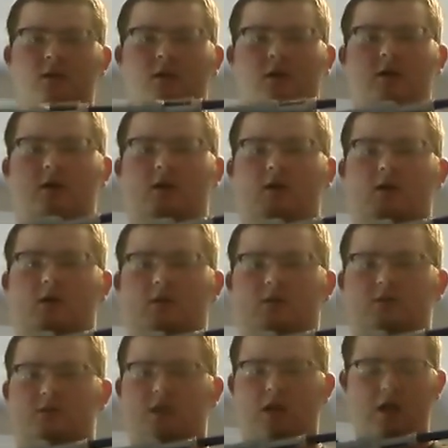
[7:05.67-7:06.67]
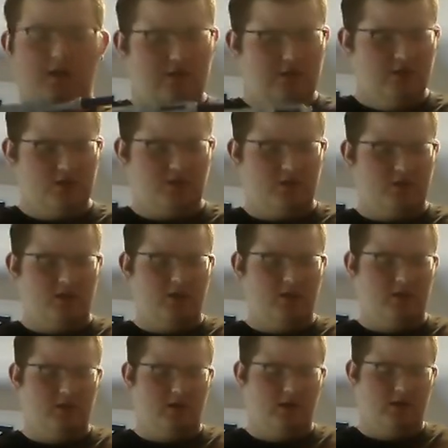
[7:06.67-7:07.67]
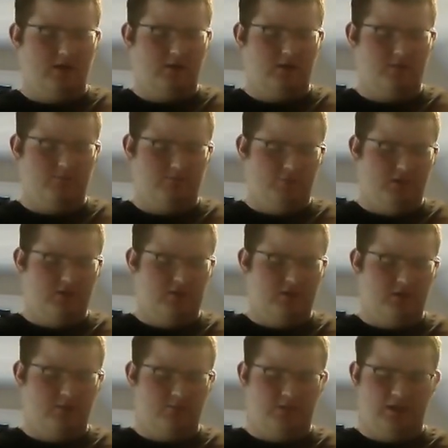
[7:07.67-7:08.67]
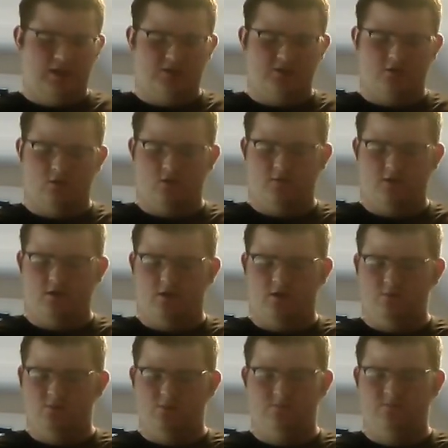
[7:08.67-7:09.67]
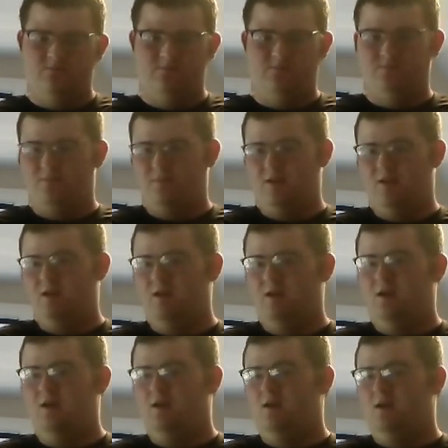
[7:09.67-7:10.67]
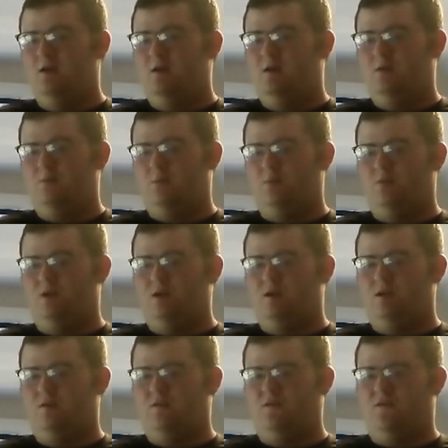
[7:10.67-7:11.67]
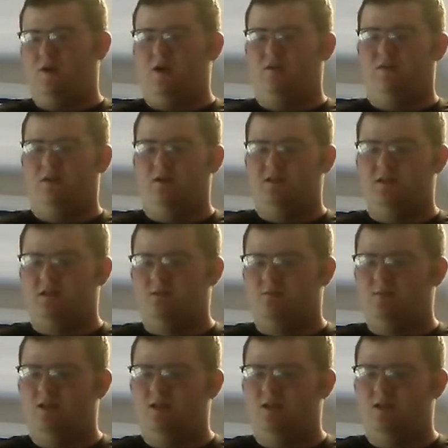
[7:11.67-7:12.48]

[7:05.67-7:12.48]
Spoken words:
to end this BlowDart blaster review, I'm gonna probably give it 5 out of 10.